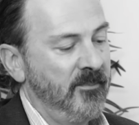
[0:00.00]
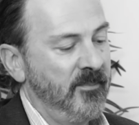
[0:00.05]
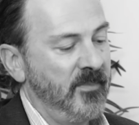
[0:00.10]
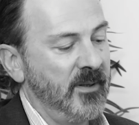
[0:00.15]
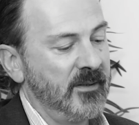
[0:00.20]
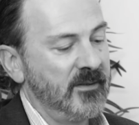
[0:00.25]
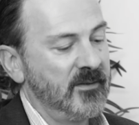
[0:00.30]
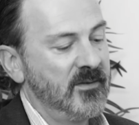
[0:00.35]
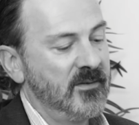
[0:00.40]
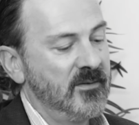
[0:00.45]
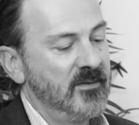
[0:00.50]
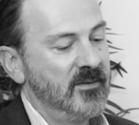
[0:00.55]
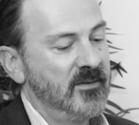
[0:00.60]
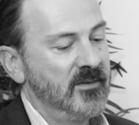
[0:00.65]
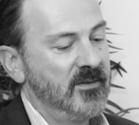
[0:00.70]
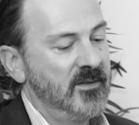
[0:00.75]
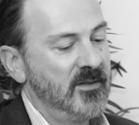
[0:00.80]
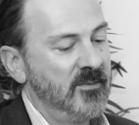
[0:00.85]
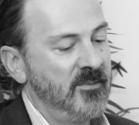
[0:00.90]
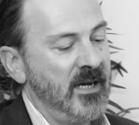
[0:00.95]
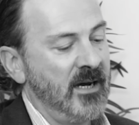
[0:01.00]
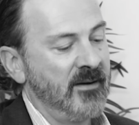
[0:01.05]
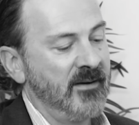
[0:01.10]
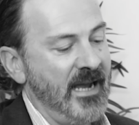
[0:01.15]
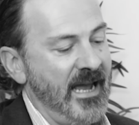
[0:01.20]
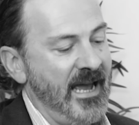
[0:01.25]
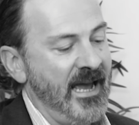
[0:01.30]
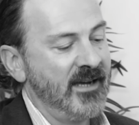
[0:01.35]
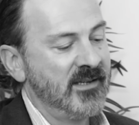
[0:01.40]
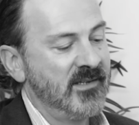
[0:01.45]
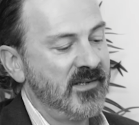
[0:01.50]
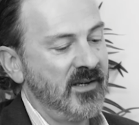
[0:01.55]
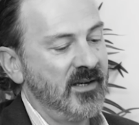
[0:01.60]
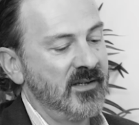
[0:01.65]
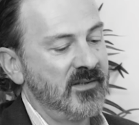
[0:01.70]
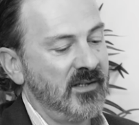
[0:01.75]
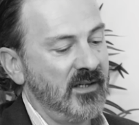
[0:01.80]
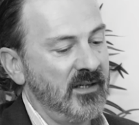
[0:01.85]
But to be able to access